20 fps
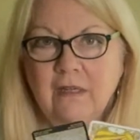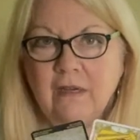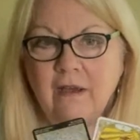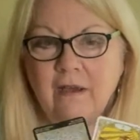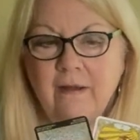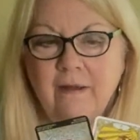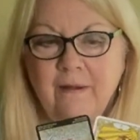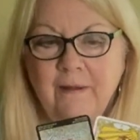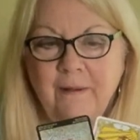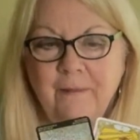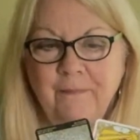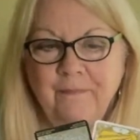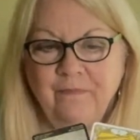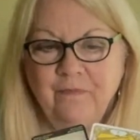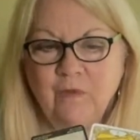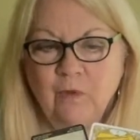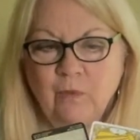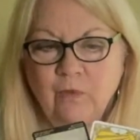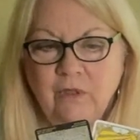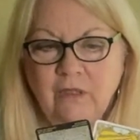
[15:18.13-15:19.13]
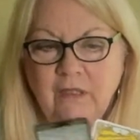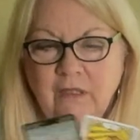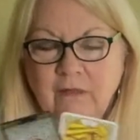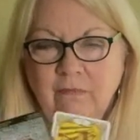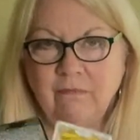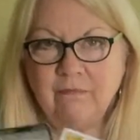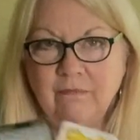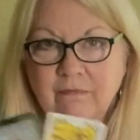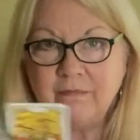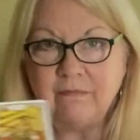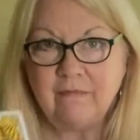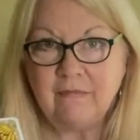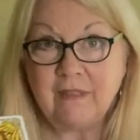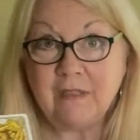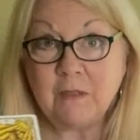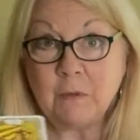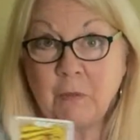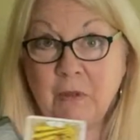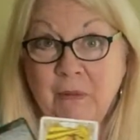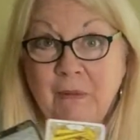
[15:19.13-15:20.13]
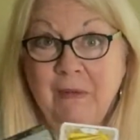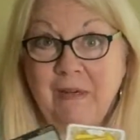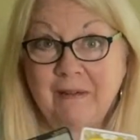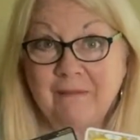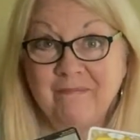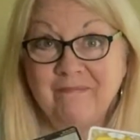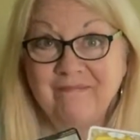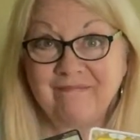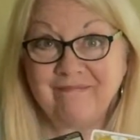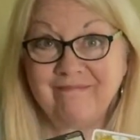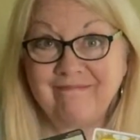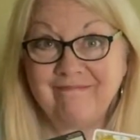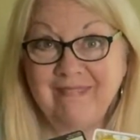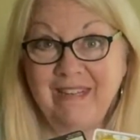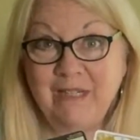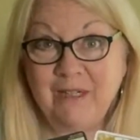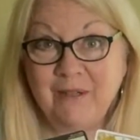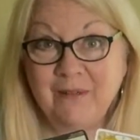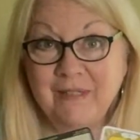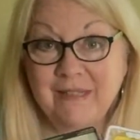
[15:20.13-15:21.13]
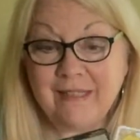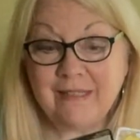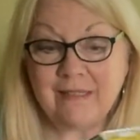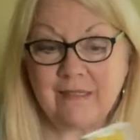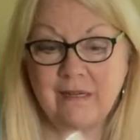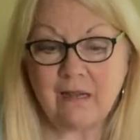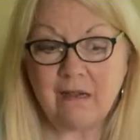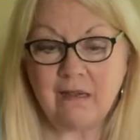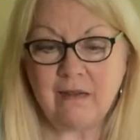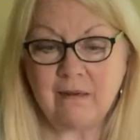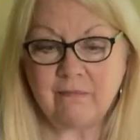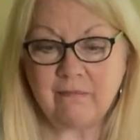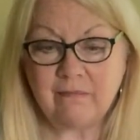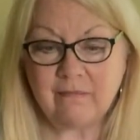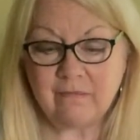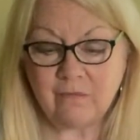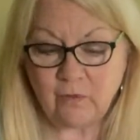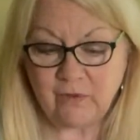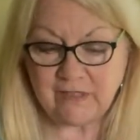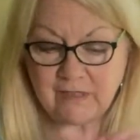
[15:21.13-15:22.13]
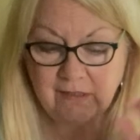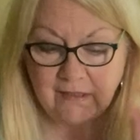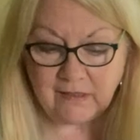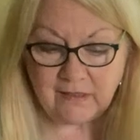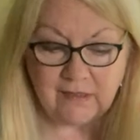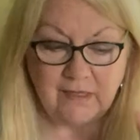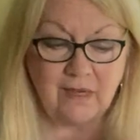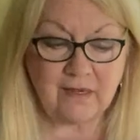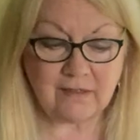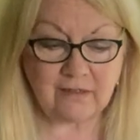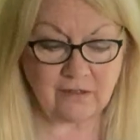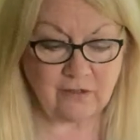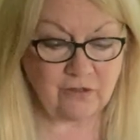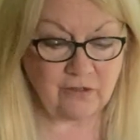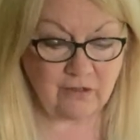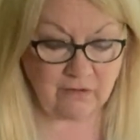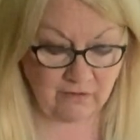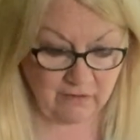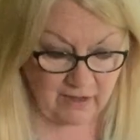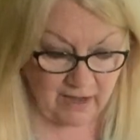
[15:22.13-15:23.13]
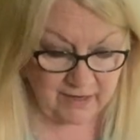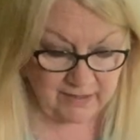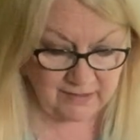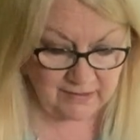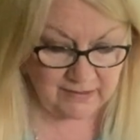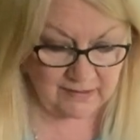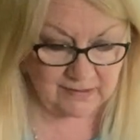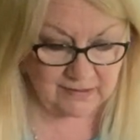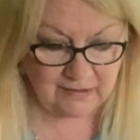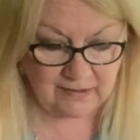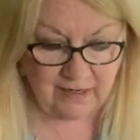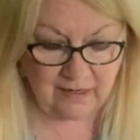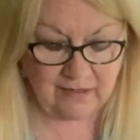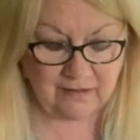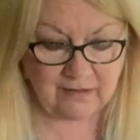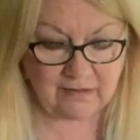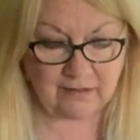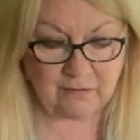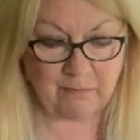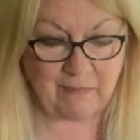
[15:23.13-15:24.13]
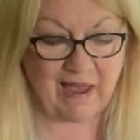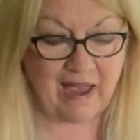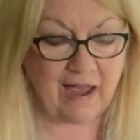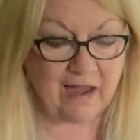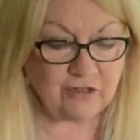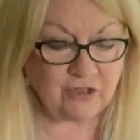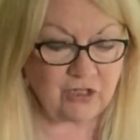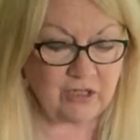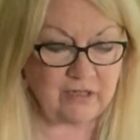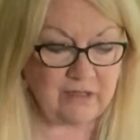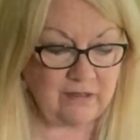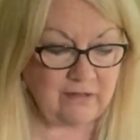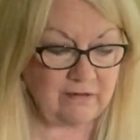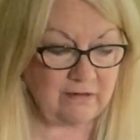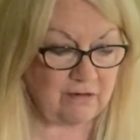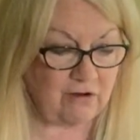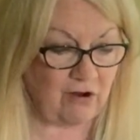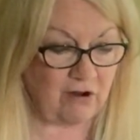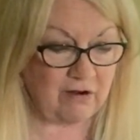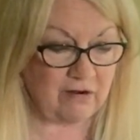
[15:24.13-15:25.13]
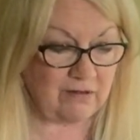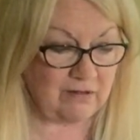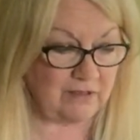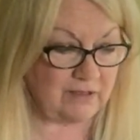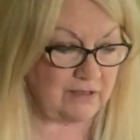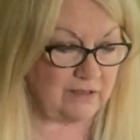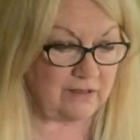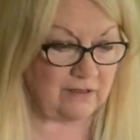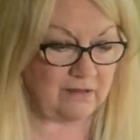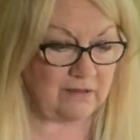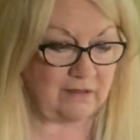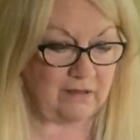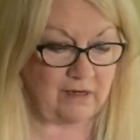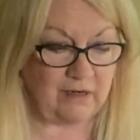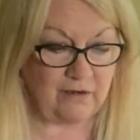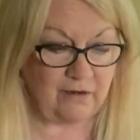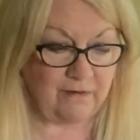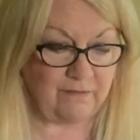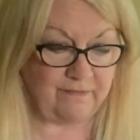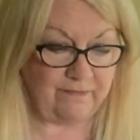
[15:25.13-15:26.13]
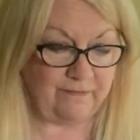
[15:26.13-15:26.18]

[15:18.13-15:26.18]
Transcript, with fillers: um, really exploding, you know, at this time with success. There's a lot of success and passion cards here